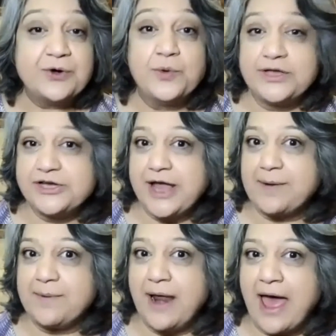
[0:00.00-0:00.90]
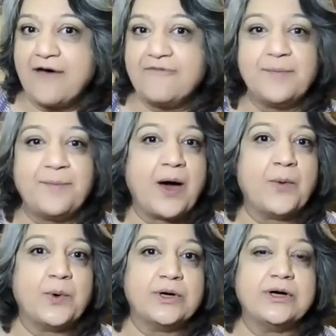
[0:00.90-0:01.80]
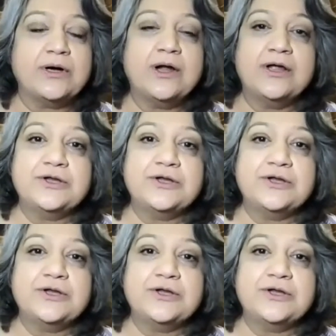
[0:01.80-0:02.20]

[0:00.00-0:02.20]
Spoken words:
which can have a power